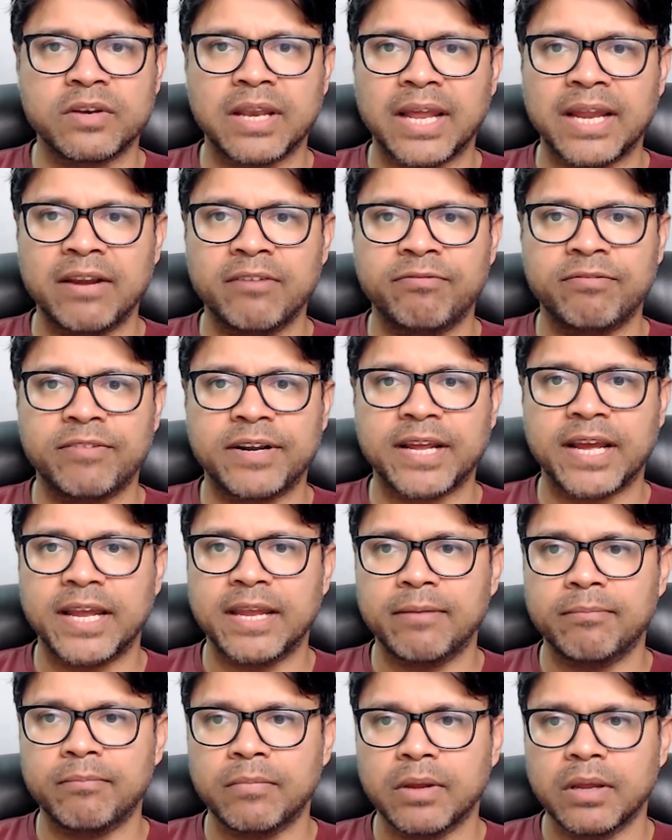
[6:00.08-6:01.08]

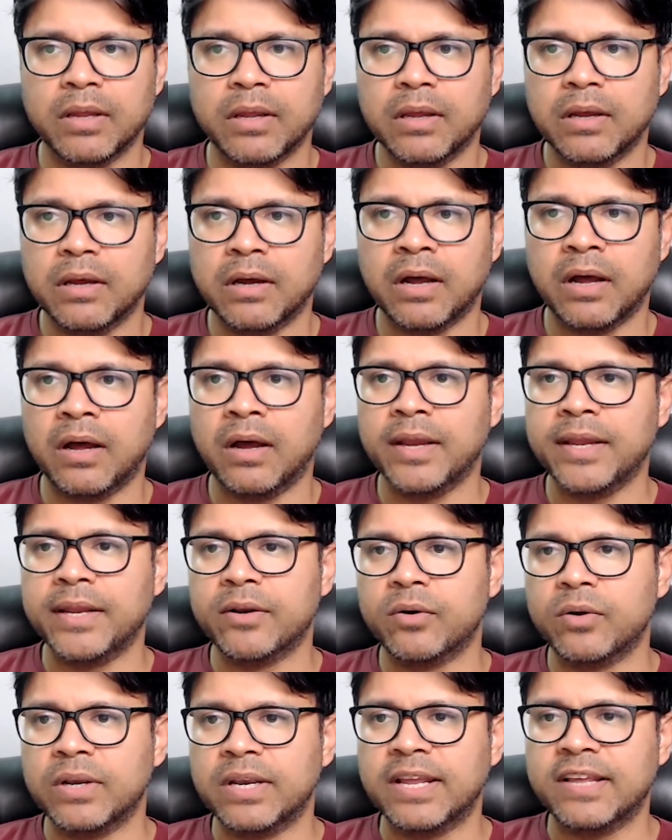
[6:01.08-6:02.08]
lifetime,
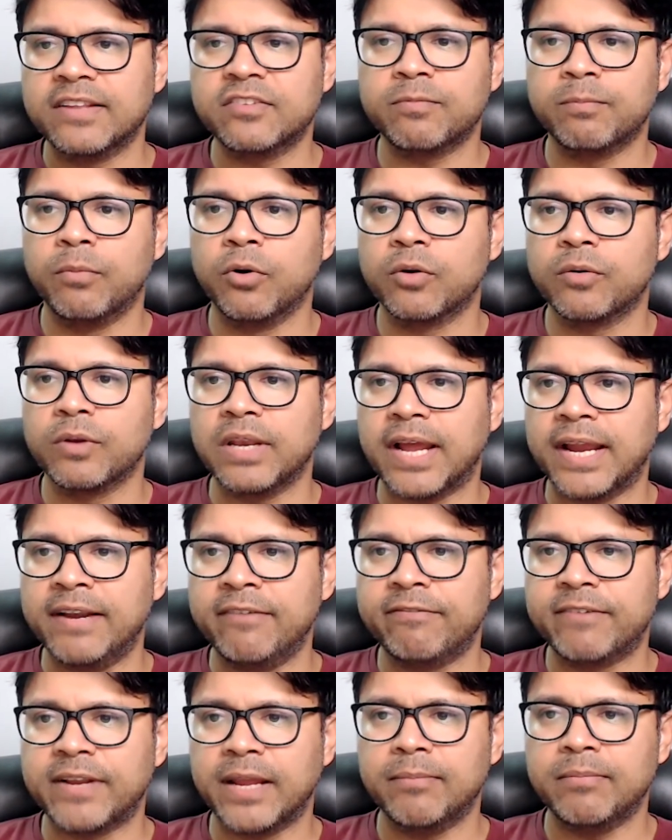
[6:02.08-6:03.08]

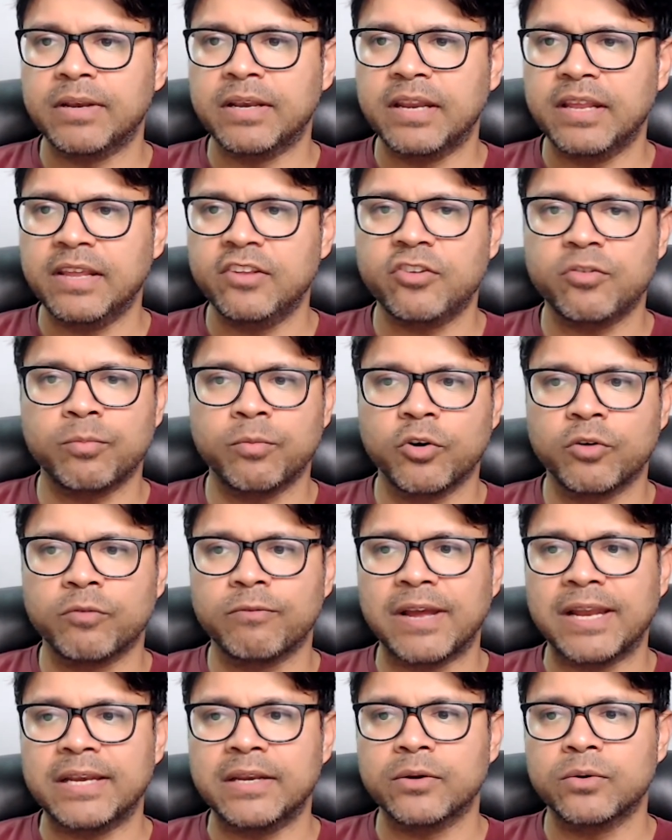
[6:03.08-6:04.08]
lifetime least book
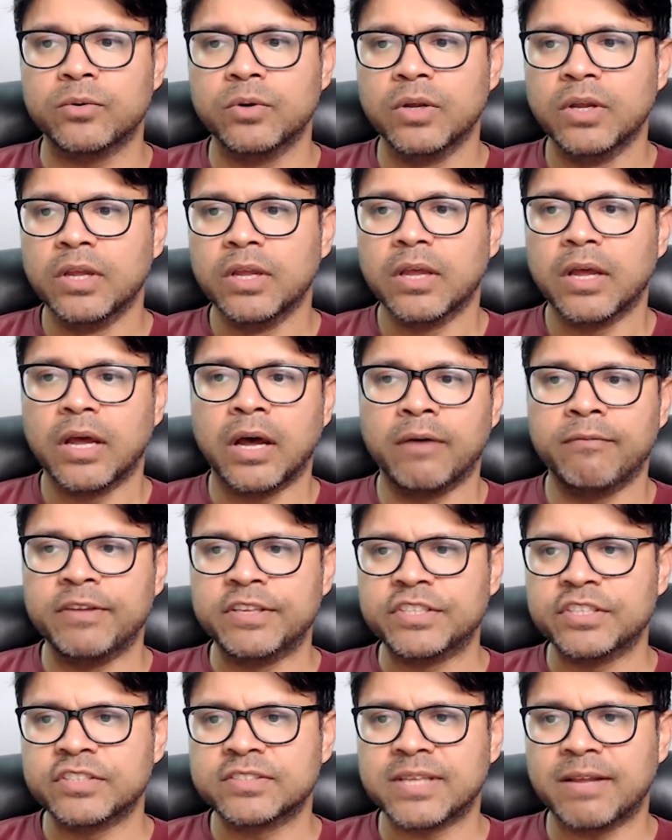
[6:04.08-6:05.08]
value,
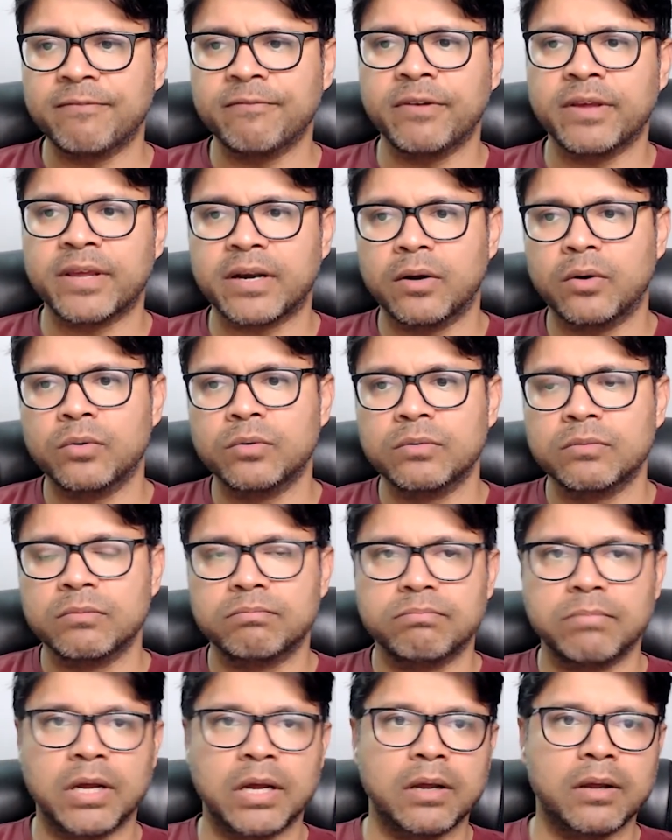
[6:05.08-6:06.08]
which is somewhere
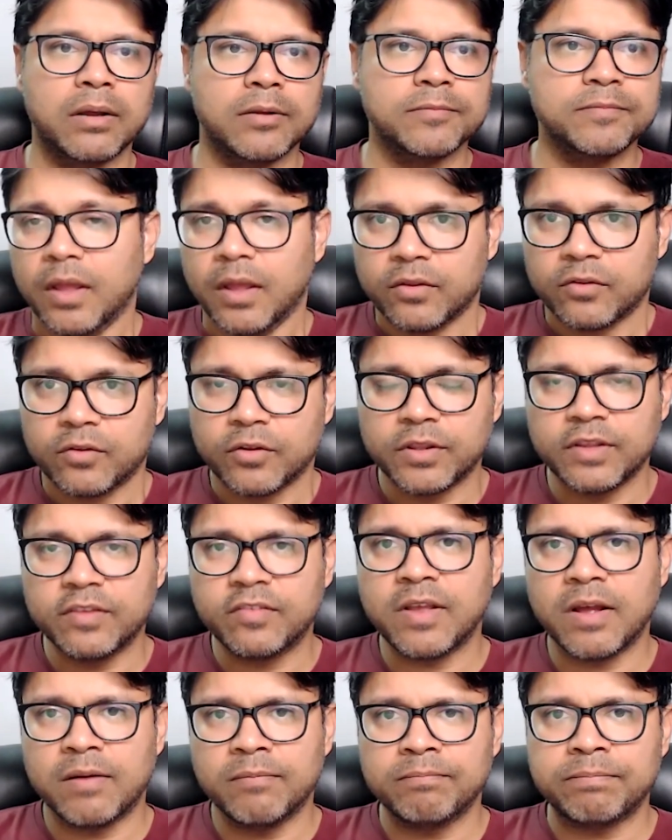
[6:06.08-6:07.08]
around. So
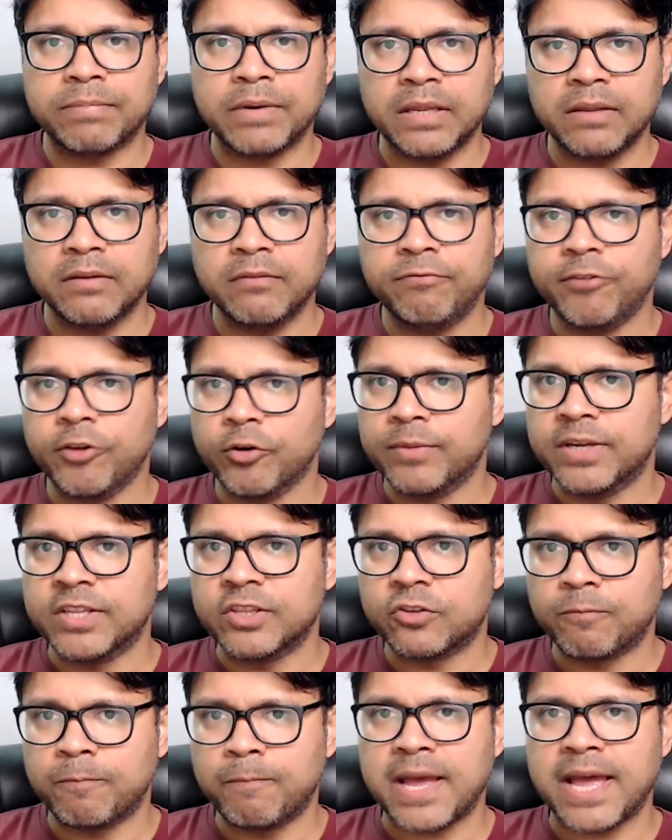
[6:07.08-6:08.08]
this company, few
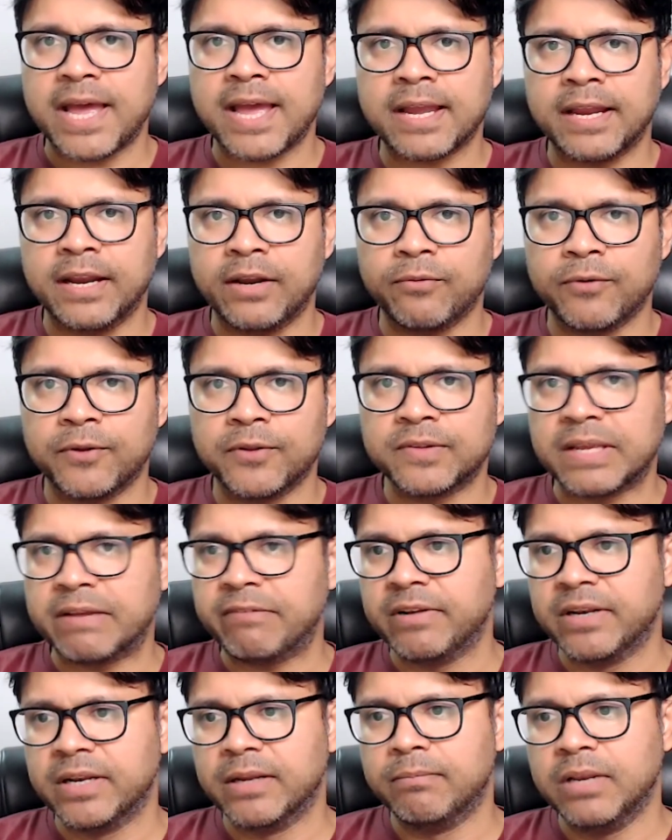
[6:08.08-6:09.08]
months back, it was
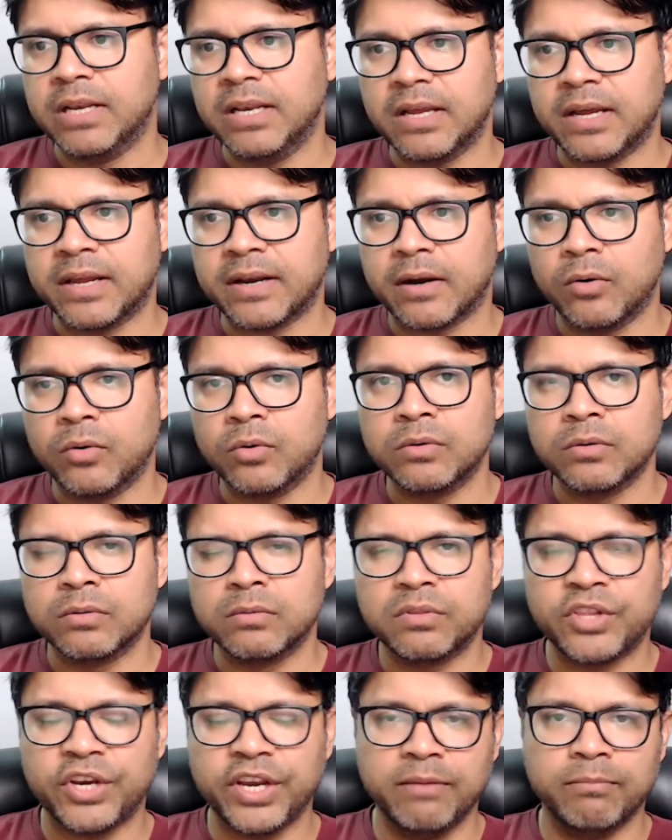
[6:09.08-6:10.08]
available
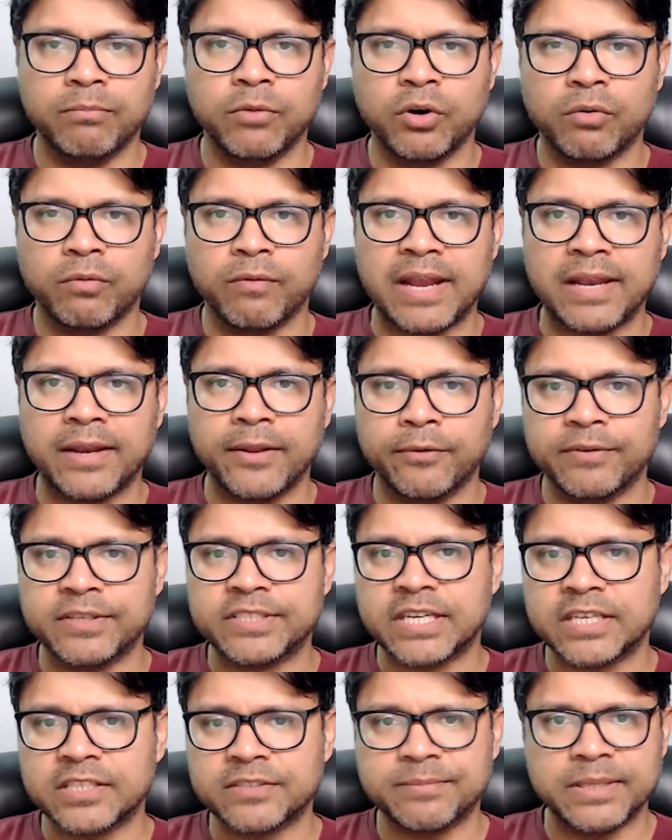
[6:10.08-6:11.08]
around 3 book value,
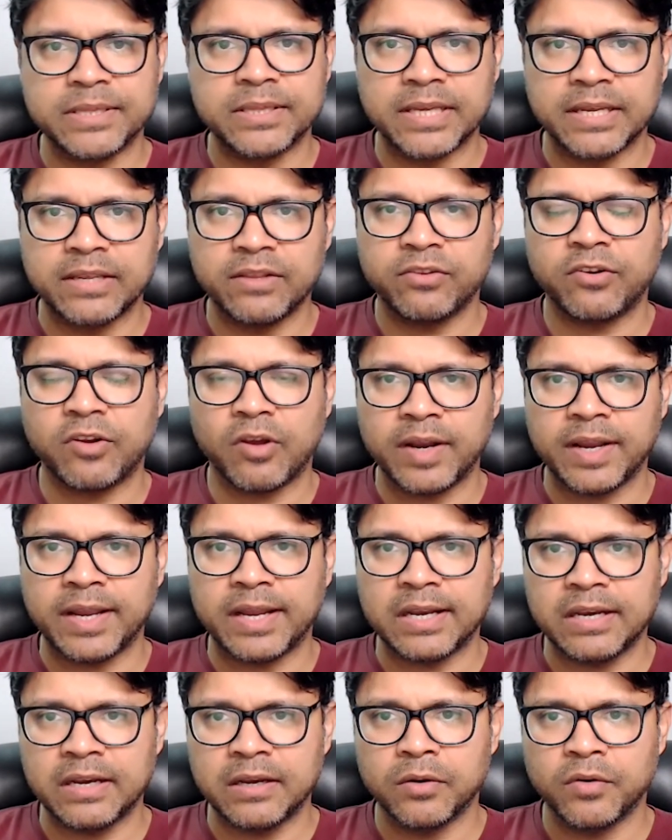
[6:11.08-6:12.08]
which has been the
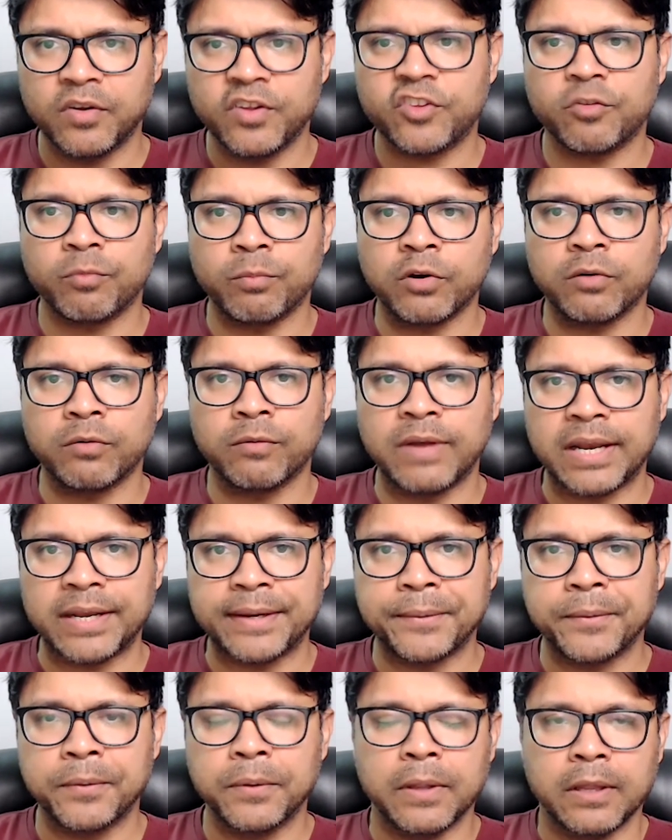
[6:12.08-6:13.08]
historically lowest book
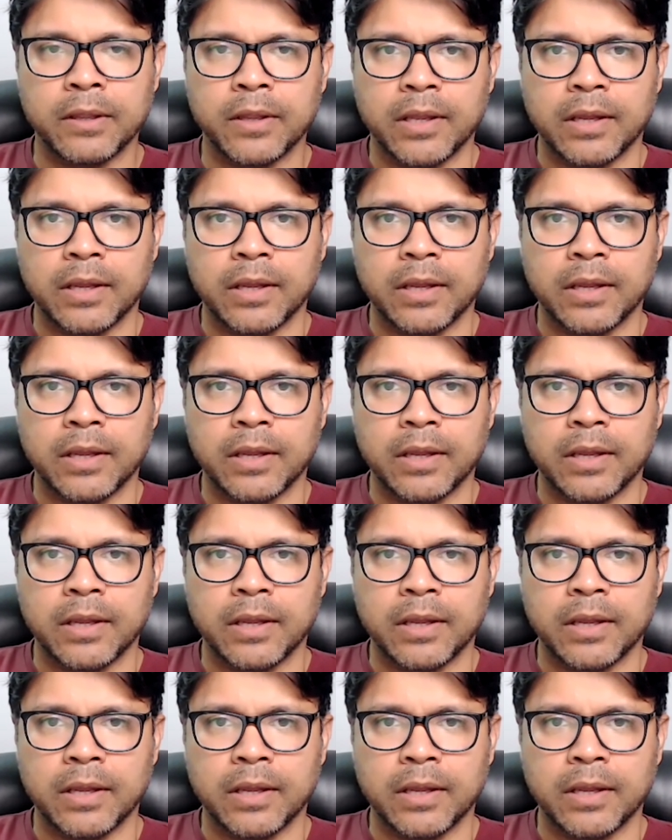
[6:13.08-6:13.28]
value